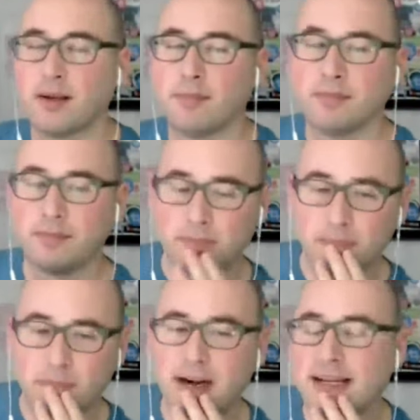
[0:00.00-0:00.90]
Um, um,
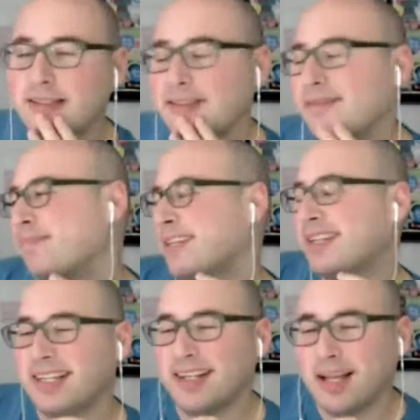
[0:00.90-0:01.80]
Brian,
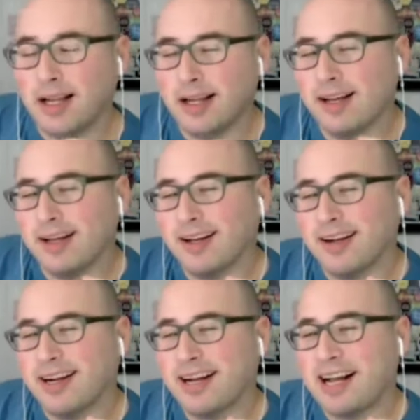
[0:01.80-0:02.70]
if,
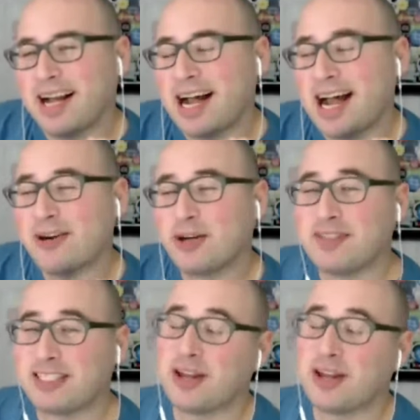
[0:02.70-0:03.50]
I don't know